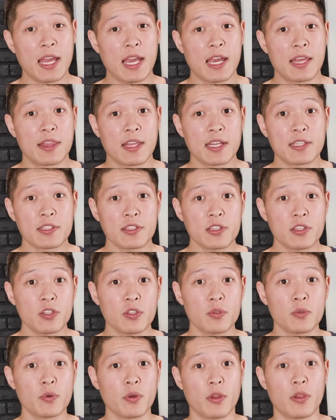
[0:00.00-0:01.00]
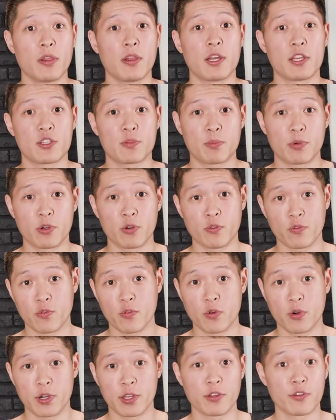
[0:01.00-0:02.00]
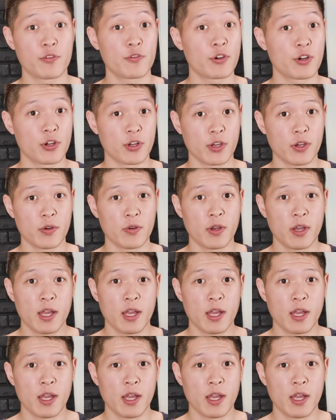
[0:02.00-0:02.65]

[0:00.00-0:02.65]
and that's the new Luzz Pro for Inferno.